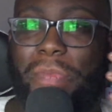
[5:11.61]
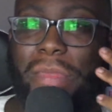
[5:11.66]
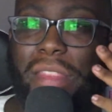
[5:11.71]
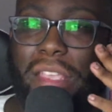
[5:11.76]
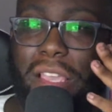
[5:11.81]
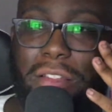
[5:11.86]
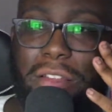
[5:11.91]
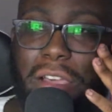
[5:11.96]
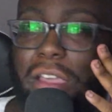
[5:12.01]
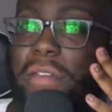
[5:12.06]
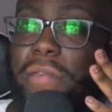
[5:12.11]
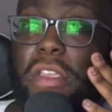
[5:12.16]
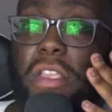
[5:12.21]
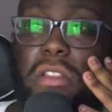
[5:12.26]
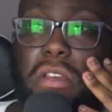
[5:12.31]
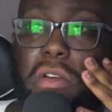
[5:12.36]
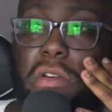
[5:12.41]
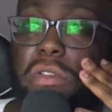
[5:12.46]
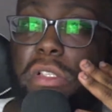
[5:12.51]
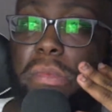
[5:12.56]
And I think they
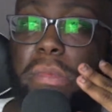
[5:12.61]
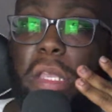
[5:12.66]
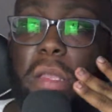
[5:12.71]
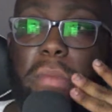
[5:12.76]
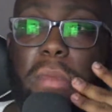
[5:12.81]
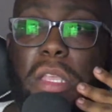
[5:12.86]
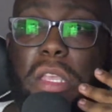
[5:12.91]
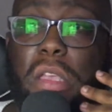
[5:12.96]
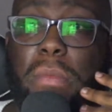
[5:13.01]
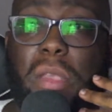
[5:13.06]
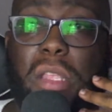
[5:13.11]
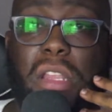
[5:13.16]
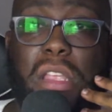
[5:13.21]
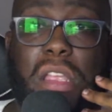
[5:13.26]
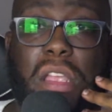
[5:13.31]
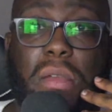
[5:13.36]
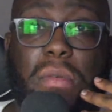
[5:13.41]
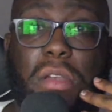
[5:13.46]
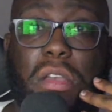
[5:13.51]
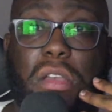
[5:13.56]
also made the
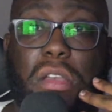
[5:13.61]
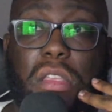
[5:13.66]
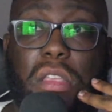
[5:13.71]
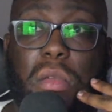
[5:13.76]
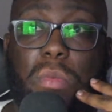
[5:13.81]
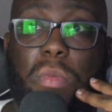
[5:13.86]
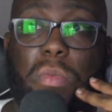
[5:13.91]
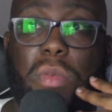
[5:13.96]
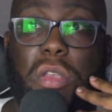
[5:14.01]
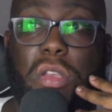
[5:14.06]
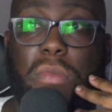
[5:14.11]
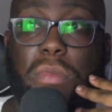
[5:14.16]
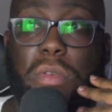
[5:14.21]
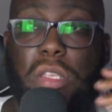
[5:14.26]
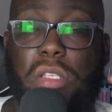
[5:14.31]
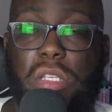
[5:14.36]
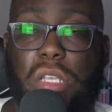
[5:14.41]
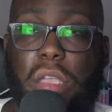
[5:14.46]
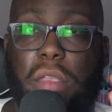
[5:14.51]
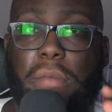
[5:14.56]
camera bigger because
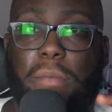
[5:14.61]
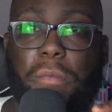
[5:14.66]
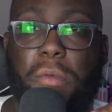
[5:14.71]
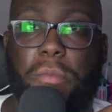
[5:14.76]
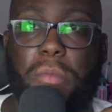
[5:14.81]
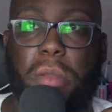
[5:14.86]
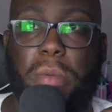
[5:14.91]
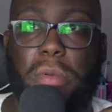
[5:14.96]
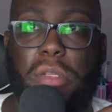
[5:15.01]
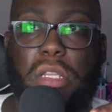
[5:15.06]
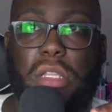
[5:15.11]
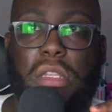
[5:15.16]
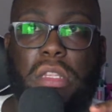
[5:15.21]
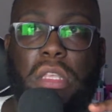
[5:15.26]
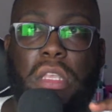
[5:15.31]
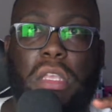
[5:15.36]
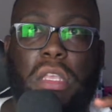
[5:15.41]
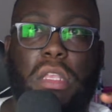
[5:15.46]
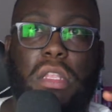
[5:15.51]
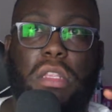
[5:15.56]
I remember that
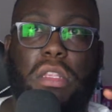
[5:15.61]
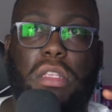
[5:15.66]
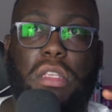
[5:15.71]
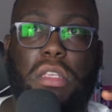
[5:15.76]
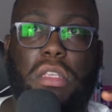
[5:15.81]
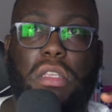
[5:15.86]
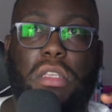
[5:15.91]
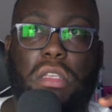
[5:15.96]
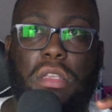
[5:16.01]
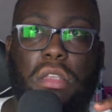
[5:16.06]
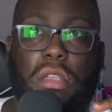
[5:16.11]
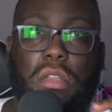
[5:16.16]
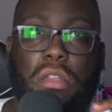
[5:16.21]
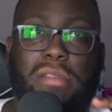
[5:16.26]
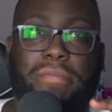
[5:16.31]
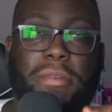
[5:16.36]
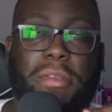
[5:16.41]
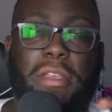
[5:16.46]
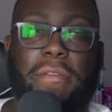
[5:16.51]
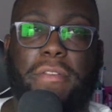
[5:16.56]
the
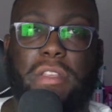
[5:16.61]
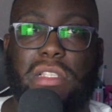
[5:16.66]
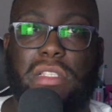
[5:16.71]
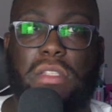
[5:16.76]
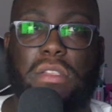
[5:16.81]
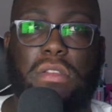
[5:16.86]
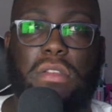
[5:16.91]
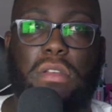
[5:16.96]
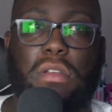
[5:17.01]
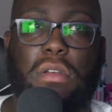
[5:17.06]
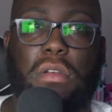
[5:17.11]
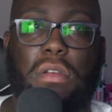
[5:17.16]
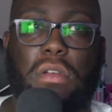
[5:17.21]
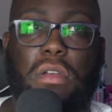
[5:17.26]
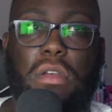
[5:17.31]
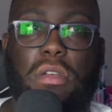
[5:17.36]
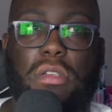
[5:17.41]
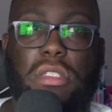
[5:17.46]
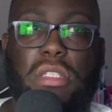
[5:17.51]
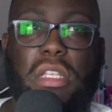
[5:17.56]
previous
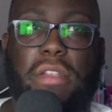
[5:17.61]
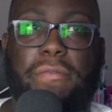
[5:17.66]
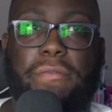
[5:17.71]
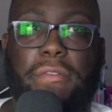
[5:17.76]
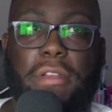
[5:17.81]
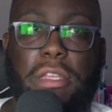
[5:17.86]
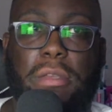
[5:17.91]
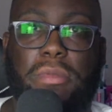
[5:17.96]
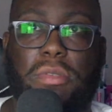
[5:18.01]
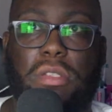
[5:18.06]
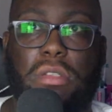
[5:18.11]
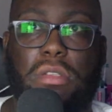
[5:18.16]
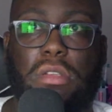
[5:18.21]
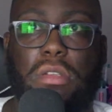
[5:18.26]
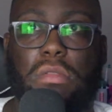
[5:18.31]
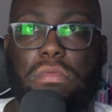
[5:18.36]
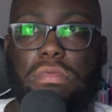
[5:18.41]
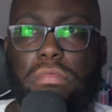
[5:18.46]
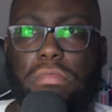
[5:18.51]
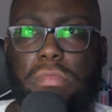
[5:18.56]
Z Flips,
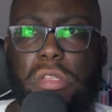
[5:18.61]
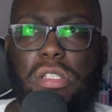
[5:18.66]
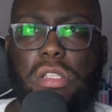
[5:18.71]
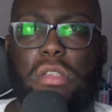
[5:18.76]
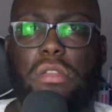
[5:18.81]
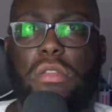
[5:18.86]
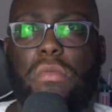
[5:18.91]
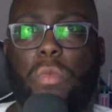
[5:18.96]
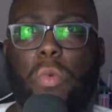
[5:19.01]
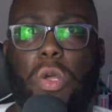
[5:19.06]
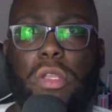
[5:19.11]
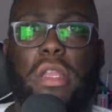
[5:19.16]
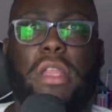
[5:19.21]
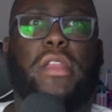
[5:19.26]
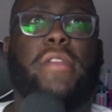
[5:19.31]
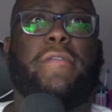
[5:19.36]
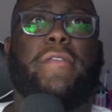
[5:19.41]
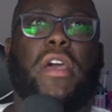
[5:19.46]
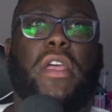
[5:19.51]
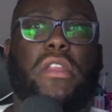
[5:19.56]
basically the one in the
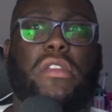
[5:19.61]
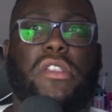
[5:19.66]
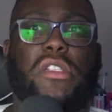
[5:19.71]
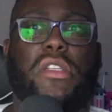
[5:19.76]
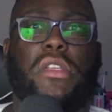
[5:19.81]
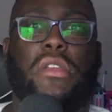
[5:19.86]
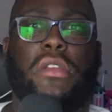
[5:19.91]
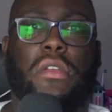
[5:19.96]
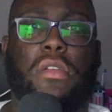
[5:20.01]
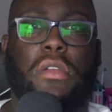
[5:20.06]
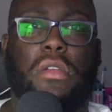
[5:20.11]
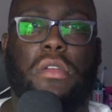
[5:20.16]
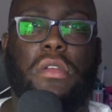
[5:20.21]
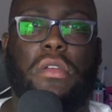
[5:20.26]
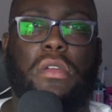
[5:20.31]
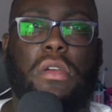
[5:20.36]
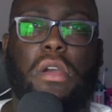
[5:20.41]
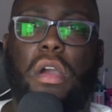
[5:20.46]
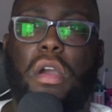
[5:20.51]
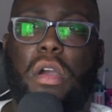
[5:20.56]
5G,
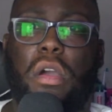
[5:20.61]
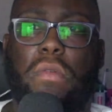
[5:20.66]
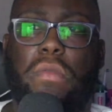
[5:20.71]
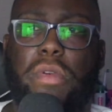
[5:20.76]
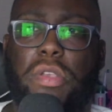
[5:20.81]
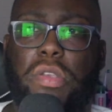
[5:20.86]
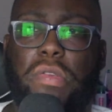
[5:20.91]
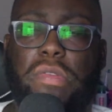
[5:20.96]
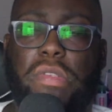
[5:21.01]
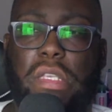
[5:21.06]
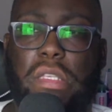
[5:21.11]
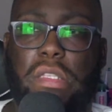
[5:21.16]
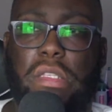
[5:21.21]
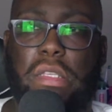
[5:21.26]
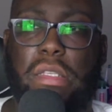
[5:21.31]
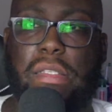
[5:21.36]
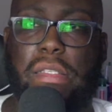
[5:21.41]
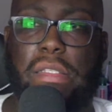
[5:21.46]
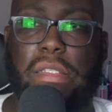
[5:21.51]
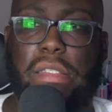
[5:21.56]
we're using the
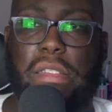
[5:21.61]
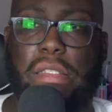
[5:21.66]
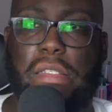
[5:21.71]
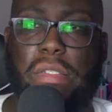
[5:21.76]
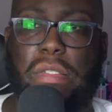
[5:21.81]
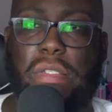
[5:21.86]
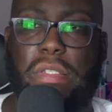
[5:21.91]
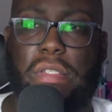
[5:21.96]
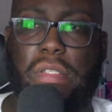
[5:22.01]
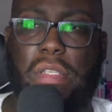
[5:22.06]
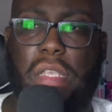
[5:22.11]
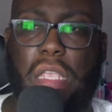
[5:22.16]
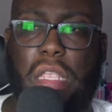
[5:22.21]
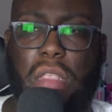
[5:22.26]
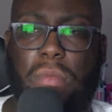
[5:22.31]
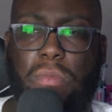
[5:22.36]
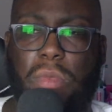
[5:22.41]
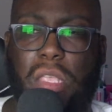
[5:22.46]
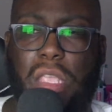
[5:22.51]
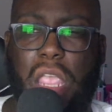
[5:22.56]

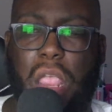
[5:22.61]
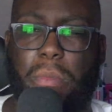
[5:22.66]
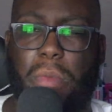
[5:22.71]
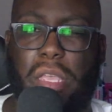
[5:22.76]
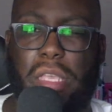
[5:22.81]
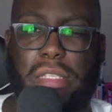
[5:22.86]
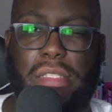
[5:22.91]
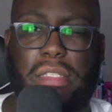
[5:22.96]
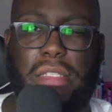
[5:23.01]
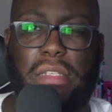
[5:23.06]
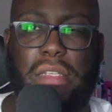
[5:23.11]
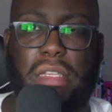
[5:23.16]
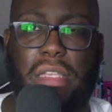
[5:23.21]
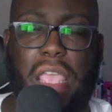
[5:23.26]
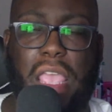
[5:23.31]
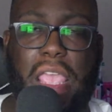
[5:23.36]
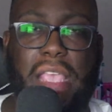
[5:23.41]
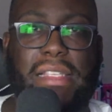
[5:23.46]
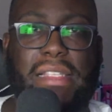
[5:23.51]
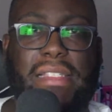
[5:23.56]
same camera as the
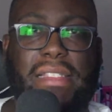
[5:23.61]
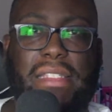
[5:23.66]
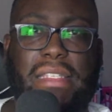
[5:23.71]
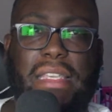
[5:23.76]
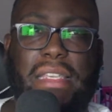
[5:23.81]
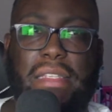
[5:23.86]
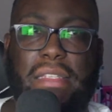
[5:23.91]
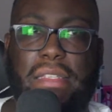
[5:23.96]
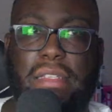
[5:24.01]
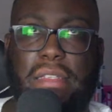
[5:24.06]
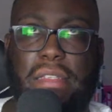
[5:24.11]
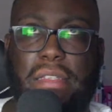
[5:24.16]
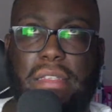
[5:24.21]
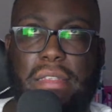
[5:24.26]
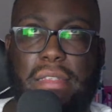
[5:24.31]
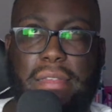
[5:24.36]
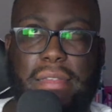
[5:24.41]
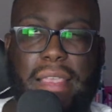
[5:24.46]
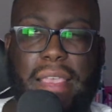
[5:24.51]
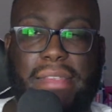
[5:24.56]

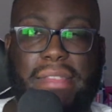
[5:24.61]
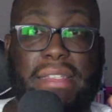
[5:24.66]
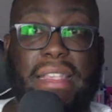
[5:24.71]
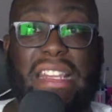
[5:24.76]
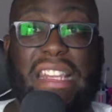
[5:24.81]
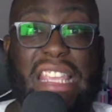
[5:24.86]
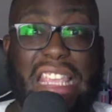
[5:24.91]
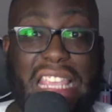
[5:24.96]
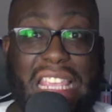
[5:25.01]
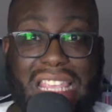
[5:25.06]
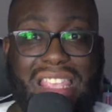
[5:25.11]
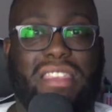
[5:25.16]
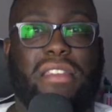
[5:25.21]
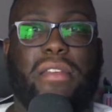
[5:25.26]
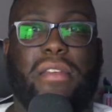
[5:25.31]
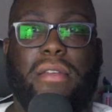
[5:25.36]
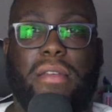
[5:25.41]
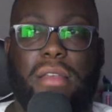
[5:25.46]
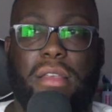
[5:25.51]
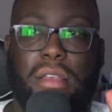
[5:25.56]
S10e,
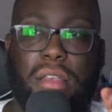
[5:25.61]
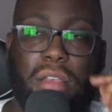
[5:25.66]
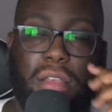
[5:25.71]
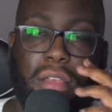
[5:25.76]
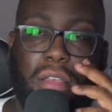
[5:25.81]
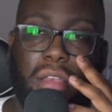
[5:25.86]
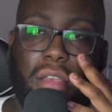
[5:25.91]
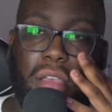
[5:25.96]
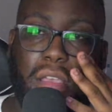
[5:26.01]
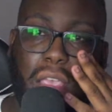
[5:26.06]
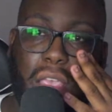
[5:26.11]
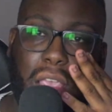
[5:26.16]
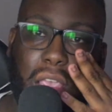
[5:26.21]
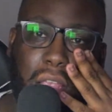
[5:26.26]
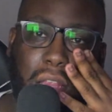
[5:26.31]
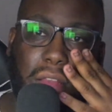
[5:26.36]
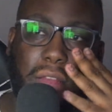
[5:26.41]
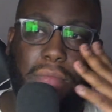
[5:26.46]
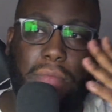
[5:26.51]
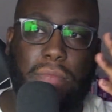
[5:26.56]

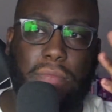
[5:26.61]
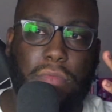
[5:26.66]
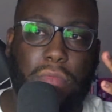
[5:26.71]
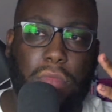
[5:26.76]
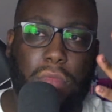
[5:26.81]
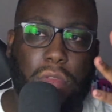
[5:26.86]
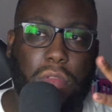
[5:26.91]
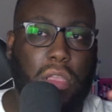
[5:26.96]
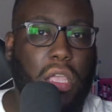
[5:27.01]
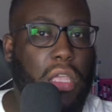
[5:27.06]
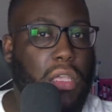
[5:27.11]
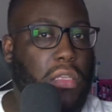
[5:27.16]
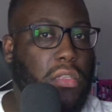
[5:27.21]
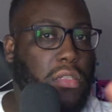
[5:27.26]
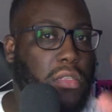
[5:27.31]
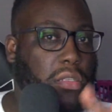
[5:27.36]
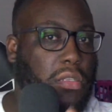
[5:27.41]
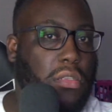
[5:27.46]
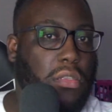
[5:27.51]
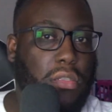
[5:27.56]
and they
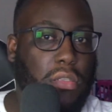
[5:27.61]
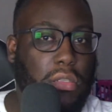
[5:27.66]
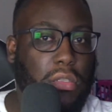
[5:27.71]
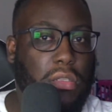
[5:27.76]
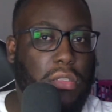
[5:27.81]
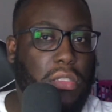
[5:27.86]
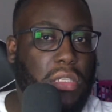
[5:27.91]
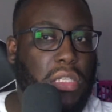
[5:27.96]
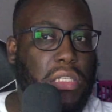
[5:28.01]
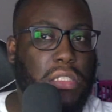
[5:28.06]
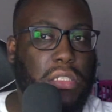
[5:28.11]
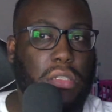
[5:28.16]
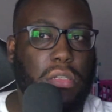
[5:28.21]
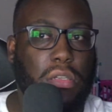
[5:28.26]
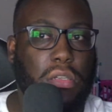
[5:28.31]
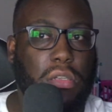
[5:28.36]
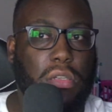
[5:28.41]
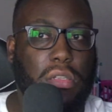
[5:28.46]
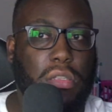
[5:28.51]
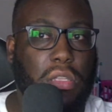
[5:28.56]
these
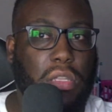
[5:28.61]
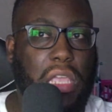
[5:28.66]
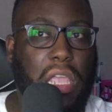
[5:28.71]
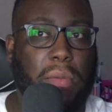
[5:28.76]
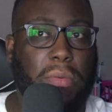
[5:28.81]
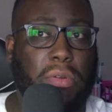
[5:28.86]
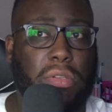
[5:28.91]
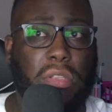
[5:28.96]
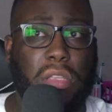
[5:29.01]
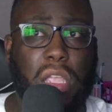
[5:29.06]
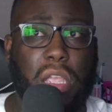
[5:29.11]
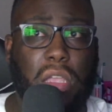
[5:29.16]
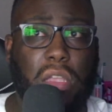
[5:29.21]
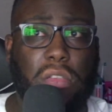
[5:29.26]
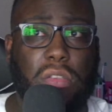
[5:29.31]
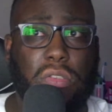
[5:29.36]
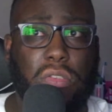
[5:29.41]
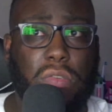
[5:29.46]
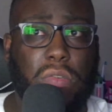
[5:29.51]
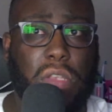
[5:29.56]
two, the
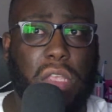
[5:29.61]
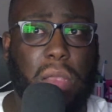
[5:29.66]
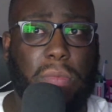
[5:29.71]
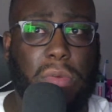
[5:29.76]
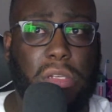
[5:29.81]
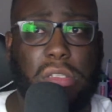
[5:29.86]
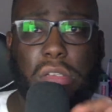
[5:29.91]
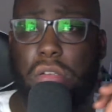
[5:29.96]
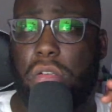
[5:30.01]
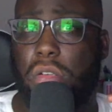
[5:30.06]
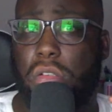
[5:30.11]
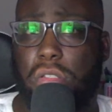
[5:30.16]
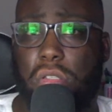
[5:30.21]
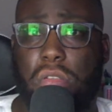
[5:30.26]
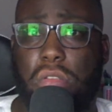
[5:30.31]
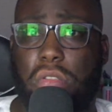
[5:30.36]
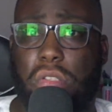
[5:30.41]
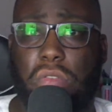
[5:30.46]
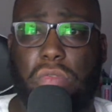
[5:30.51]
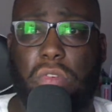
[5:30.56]
two cameras are also
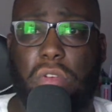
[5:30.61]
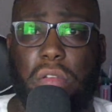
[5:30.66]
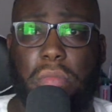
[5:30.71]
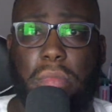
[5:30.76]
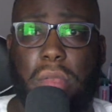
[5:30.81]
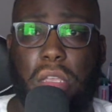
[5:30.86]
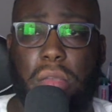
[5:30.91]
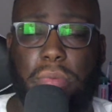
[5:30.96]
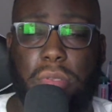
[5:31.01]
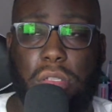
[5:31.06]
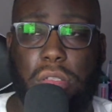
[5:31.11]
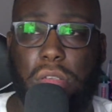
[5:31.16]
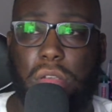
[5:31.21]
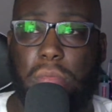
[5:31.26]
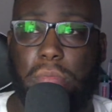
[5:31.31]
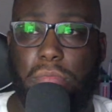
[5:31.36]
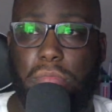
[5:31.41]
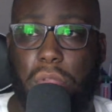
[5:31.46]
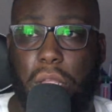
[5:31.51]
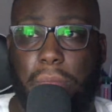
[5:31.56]
using 12 megapixels. So
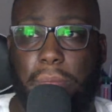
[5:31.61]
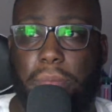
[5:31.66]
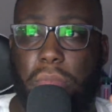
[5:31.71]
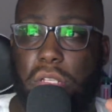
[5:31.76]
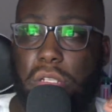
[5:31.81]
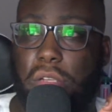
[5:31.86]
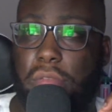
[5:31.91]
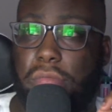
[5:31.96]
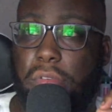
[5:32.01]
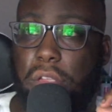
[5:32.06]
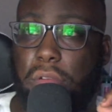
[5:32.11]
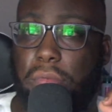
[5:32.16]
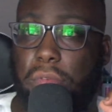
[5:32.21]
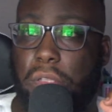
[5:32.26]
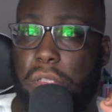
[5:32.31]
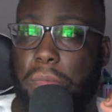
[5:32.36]
I'm basically fine with.